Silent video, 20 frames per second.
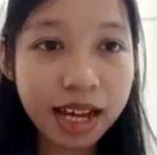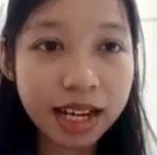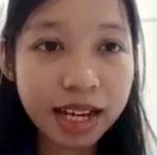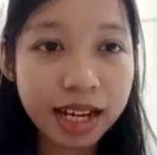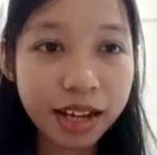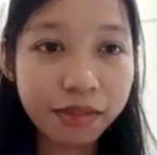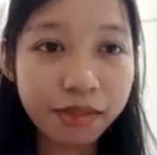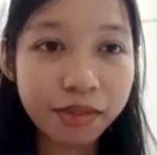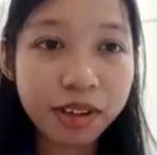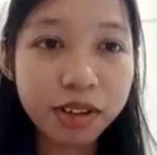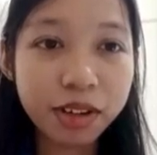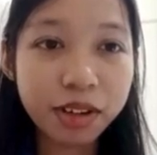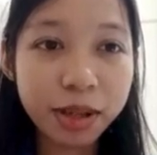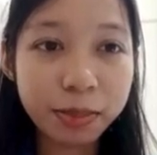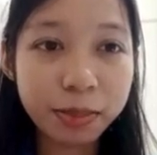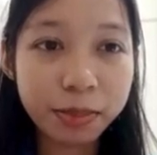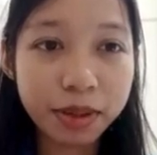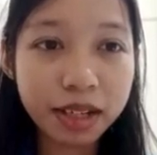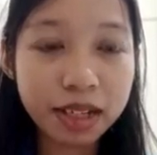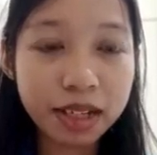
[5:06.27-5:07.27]
Lever
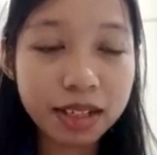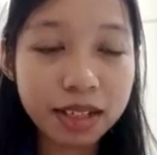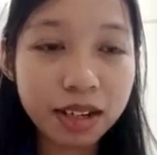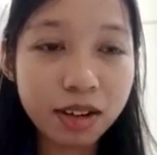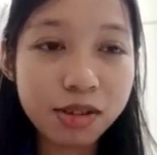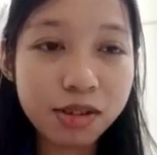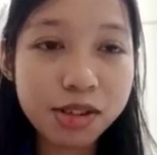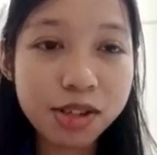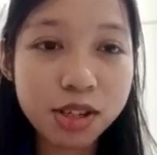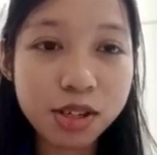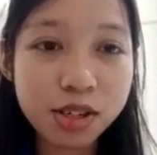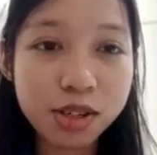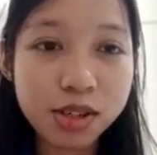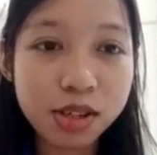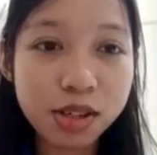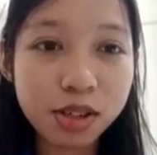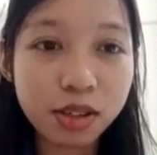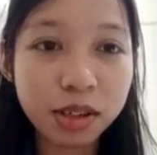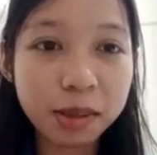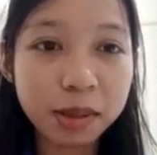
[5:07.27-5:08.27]
gripper allows the user
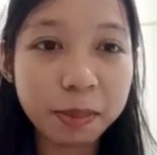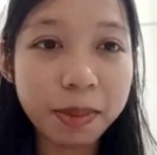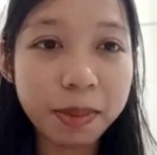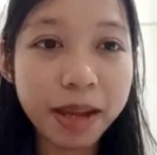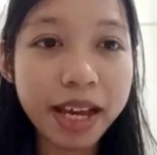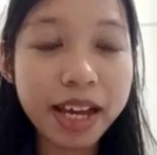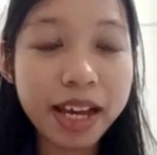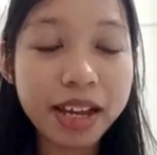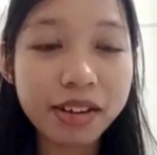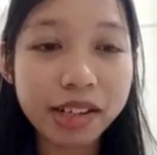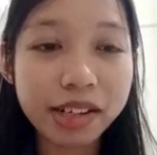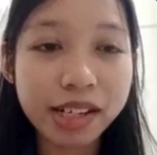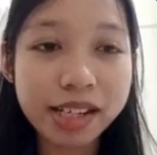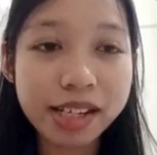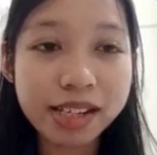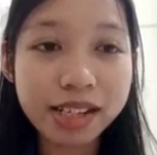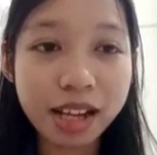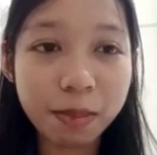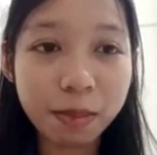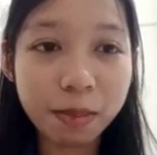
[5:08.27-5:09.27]
to apply and release
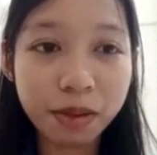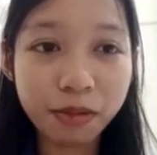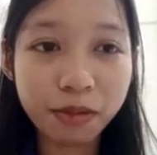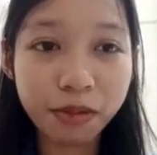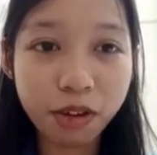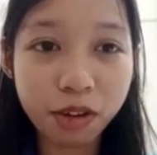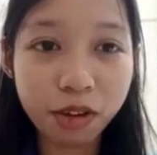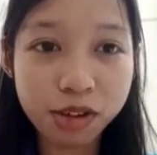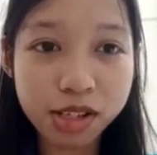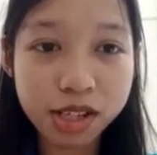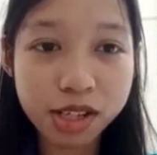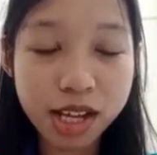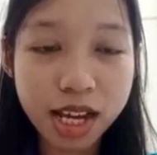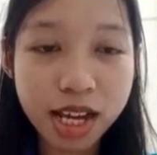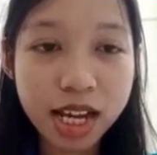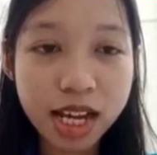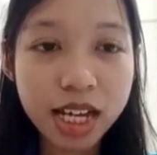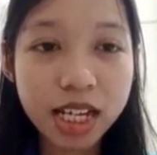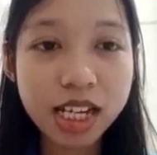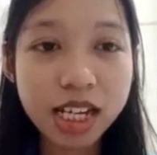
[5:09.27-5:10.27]
clamping force.
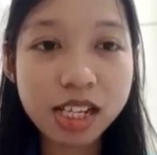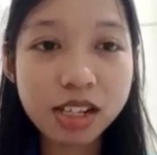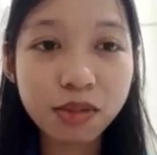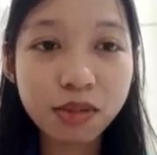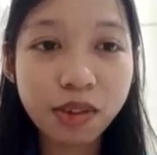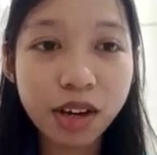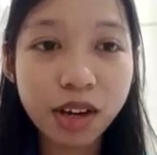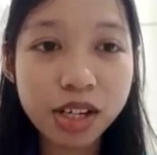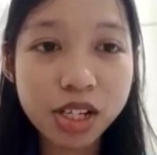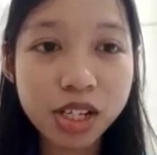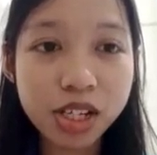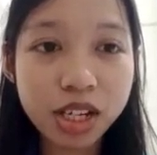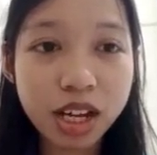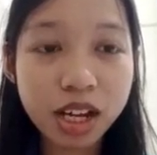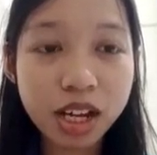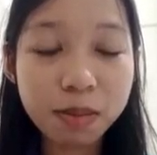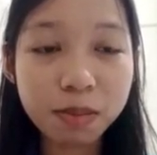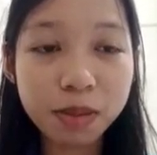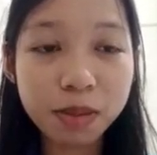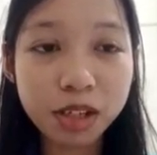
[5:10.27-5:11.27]
This function
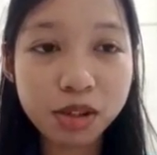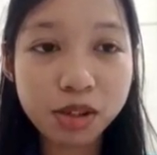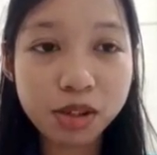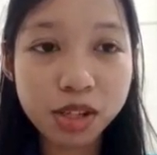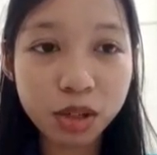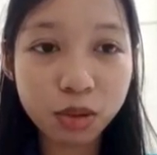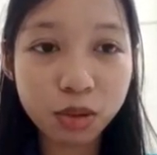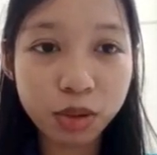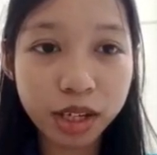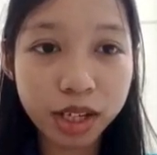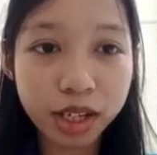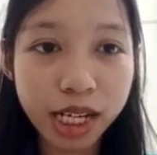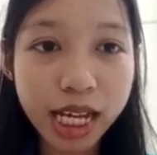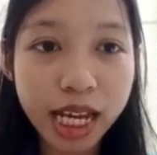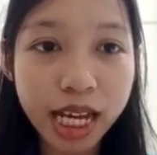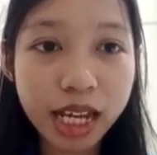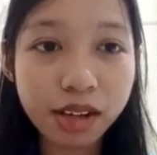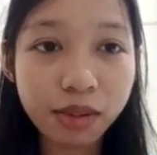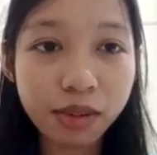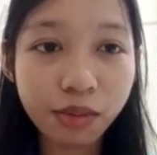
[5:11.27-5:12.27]
helps the user quickly
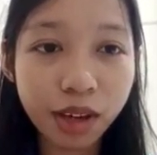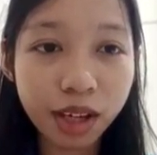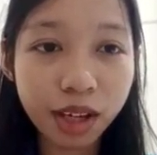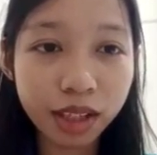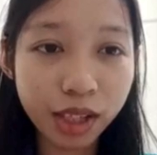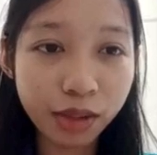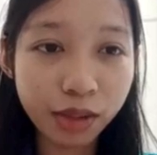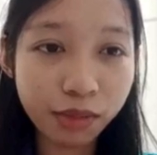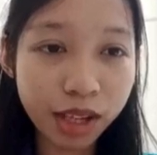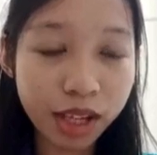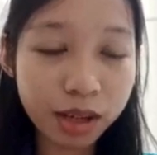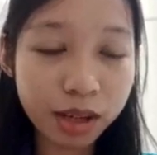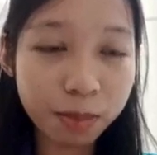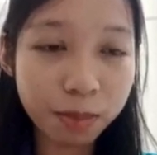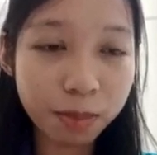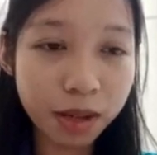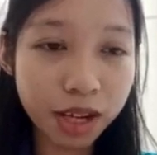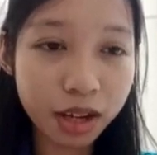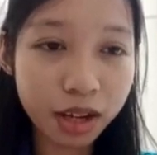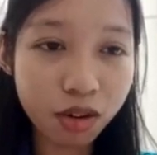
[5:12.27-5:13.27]
and effectively
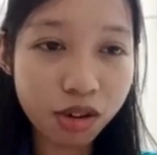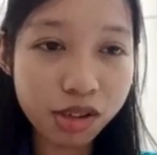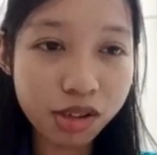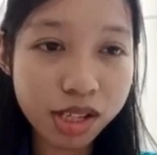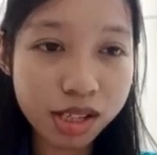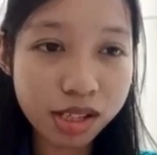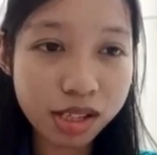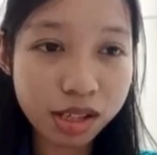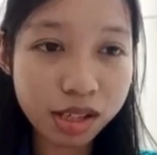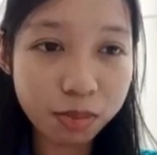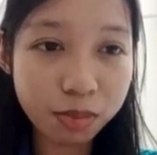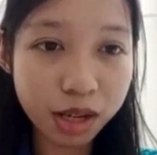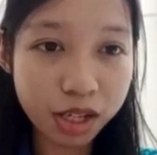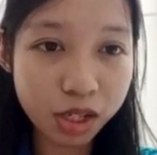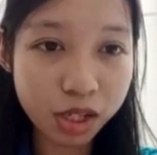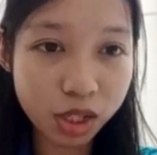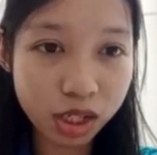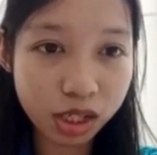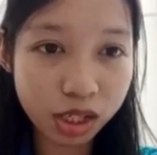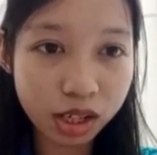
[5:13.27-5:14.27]
apply consistent
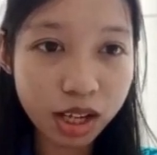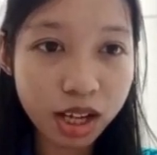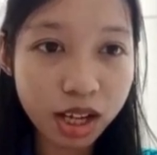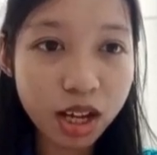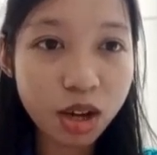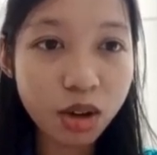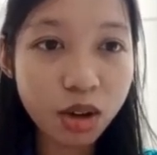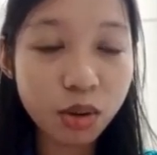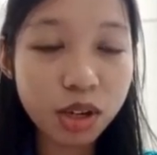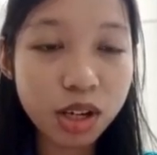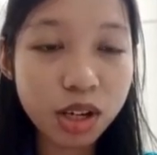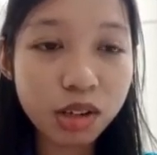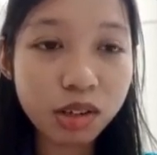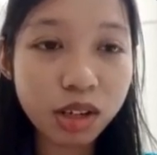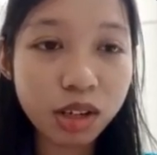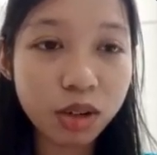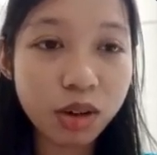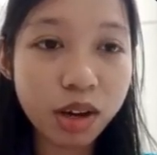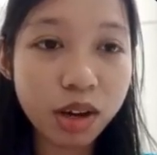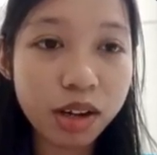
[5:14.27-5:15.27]
pressure without
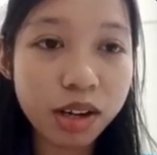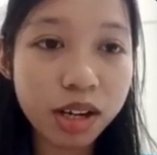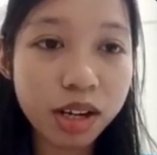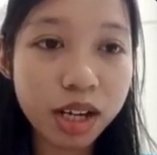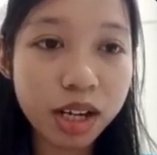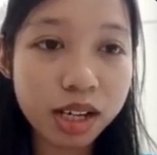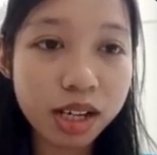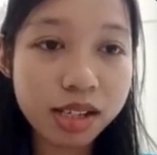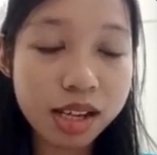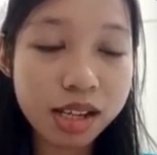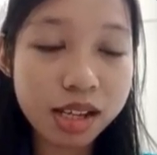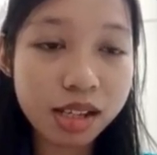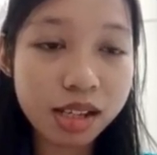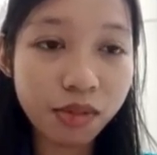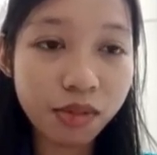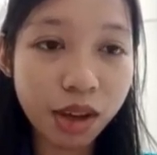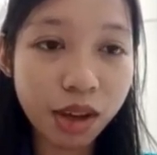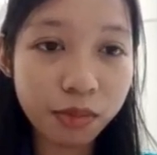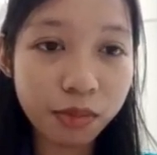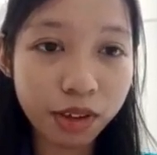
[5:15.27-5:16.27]
requiring excessive
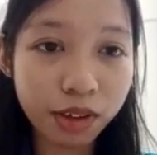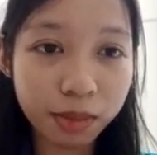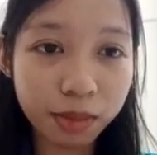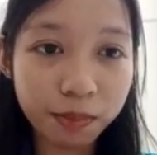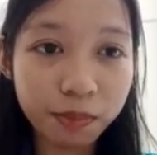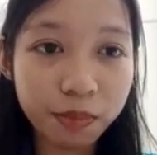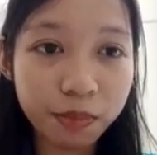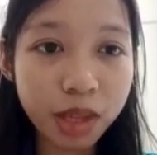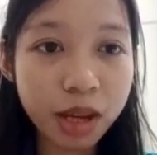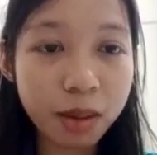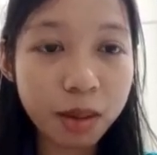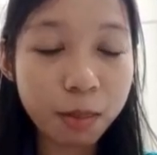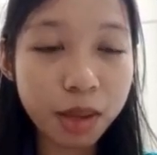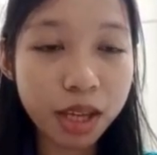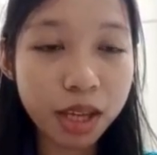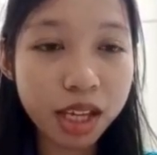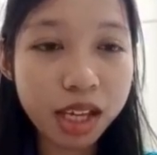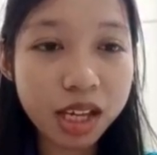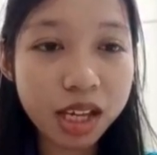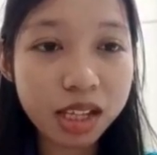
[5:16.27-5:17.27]
effort,
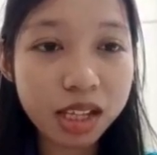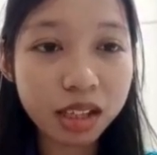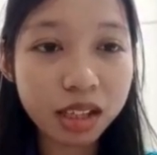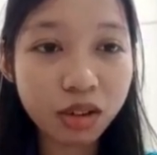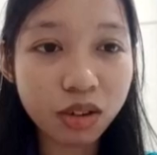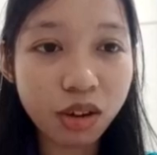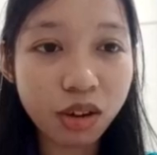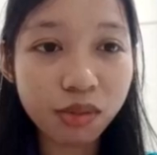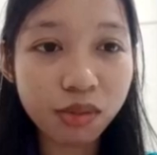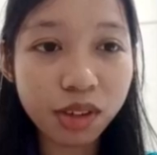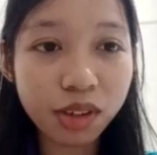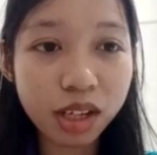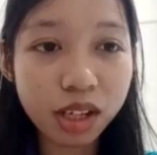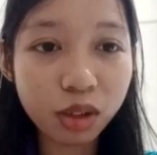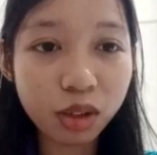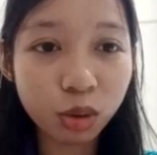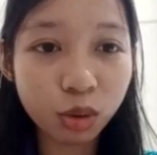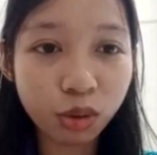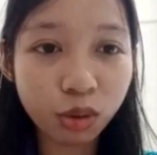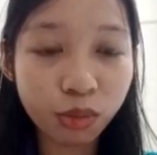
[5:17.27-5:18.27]
making it a
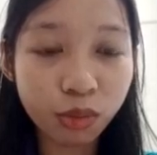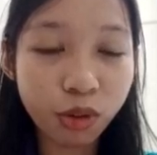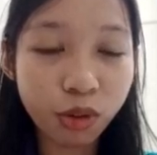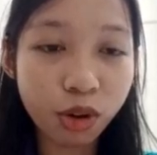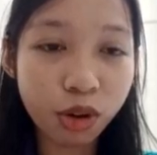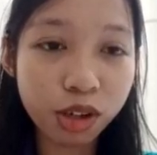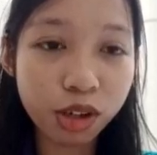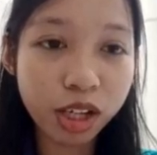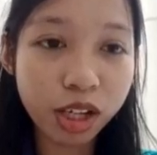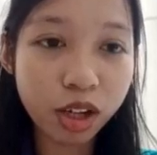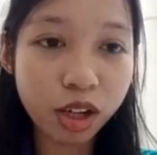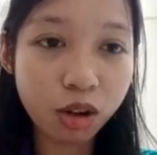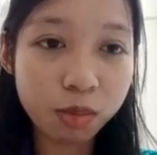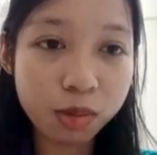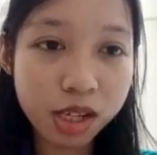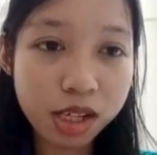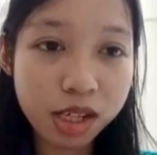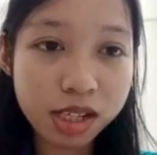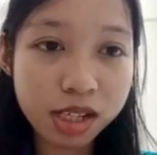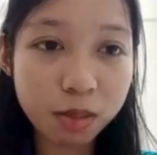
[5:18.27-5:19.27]
convenient tool for holding
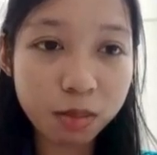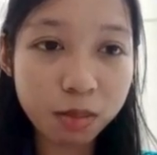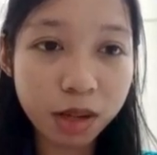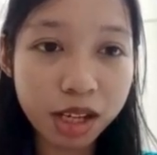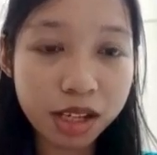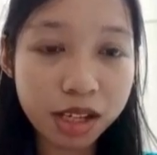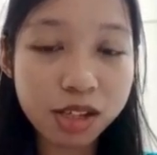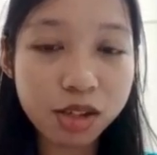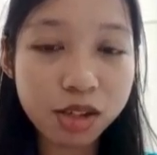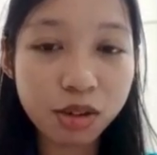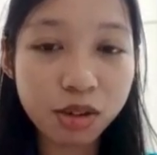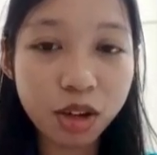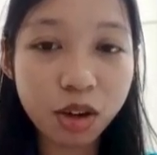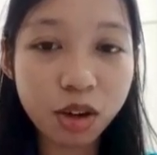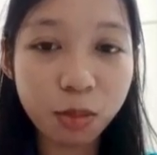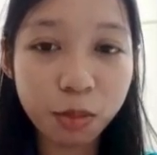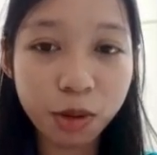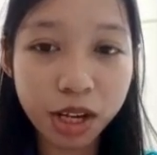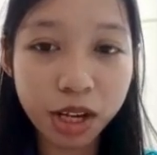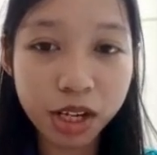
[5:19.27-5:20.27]
objects in place during
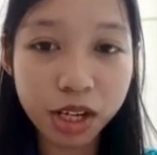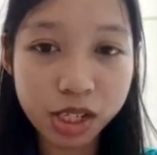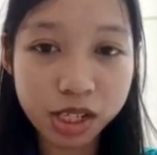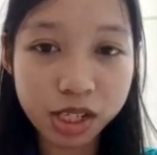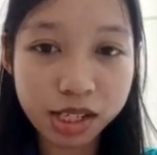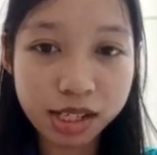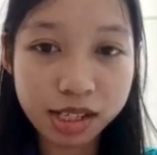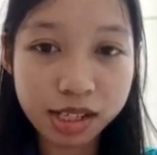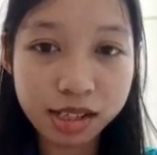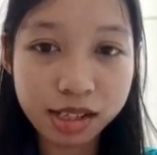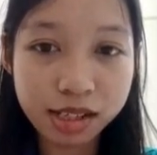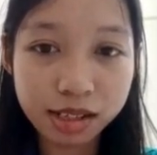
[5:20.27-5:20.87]
operations.